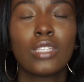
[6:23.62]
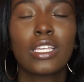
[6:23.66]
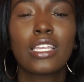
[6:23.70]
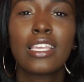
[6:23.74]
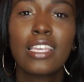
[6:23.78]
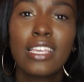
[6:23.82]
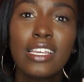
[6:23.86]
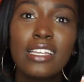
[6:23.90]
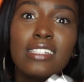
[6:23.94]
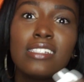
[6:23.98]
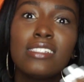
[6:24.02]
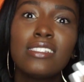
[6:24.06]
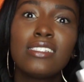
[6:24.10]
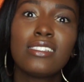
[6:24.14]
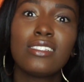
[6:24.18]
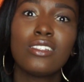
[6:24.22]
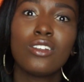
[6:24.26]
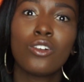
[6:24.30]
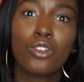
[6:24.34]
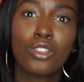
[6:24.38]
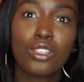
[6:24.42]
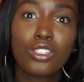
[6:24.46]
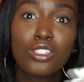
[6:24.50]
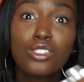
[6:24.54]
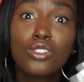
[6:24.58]
kids
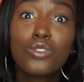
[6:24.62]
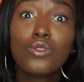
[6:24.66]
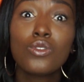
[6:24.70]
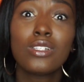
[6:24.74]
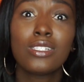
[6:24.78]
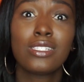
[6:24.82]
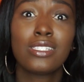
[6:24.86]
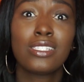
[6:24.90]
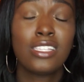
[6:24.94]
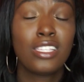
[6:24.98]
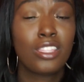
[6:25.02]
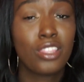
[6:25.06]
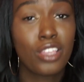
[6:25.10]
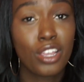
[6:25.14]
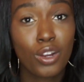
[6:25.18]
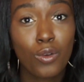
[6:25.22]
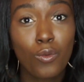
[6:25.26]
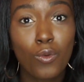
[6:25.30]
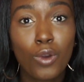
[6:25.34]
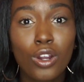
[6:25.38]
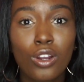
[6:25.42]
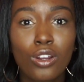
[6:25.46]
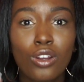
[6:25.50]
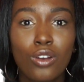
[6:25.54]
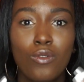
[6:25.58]
or the students see their
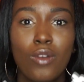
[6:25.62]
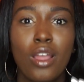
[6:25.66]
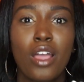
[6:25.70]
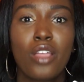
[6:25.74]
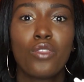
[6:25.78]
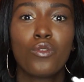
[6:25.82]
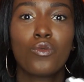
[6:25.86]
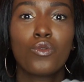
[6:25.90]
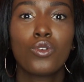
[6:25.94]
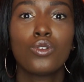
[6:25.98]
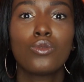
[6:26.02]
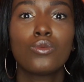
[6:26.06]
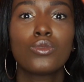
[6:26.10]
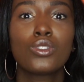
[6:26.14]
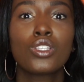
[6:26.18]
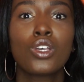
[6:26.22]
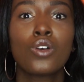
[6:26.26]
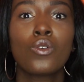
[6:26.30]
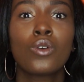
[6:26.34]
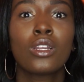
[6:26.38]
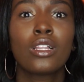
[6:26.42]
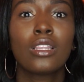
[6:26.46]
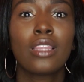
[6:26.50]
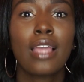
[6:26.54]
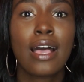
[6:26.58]
work around the room,
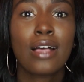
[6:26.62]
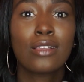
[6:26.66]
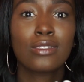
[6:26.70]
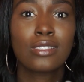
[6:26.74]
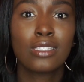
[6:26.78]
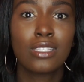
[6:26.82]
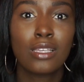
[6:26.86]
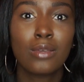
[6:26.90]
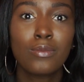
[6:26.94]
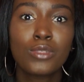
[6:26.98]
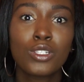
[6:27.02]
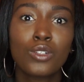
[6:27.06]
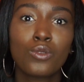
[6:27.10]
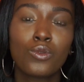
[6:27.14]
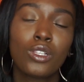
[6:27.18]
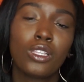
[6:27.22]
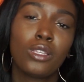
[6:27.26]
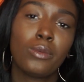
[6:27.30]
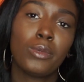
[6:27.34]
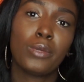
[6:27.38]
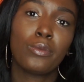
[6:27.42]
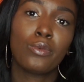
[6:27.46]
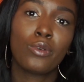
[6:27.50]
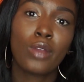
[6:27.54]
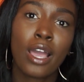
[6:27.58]
so it allows them to
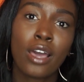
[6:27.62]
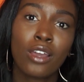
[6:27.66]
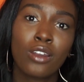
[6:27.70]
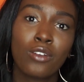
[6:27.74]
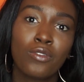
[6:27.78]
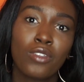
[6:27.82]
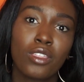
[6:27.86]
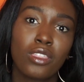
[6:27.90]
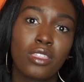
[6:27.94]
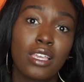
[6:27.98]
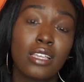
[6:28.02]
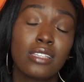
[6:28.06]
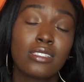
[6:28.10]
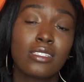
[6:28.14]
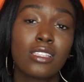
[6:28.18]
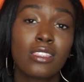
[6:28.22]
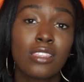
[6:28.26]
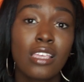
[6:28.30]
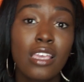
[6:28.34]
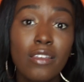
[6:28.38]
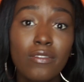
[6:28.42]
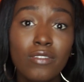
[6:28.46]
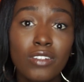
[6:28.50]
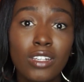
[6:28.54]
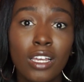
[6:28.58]
really be proud of the things that
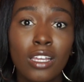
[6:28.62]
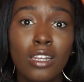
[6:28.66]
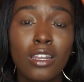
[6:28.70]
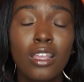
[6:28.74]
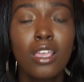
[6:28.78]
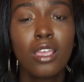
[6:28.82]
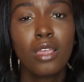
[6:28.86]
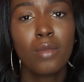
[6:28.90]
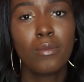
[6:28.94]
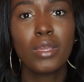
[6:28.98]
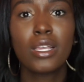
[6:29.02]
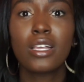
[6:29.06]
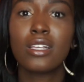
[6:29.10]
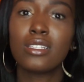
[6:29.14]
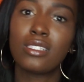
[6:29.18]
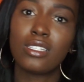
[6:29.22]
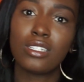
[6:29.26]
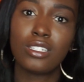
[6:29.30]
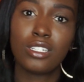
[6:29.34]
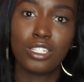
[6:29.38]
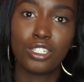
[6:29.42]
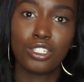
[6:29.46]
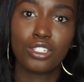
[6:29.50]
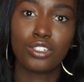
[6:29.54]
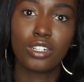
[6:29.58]
they've done because the
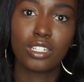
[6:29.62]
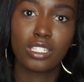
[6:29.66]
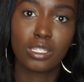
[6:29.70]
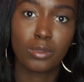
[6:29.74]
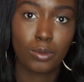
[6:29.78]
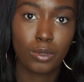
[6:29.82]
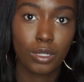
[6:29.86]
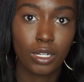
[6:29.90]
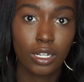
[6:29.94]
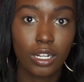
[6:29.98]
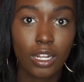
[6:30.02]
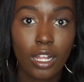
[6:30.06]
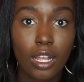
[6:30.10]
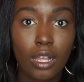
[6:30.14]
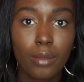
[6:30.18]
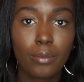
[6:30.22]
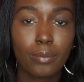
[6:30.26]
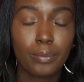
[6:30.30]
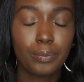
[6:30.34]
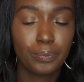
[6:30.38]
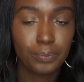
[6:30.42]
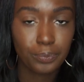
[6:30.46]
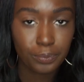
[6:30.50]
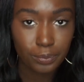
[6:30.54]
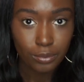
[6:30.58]
teacher has put it up.
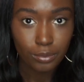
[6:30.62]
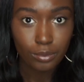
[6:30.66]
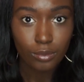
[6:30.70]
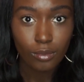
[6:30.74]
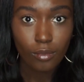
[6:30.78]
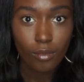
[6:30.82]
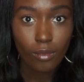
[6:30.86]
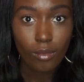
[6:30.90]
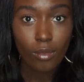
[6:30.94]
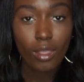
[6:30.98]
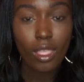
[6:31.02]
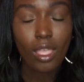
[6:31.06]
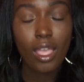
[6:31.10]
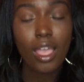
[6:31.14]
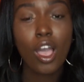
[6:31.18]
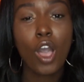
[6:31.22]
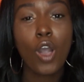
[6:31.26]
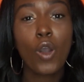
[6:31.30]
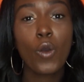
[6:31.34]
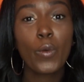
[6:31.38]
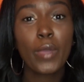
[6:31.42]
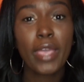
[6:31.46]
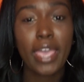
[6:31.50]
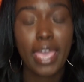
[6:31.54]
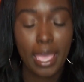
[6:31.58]

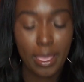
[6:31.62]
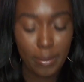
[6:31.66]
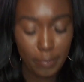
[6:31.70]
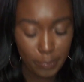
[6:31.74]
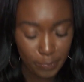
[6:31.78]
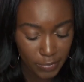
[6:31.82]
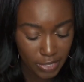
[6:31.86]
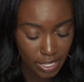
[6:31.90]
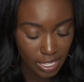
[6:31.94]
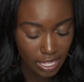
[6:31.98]
Okay,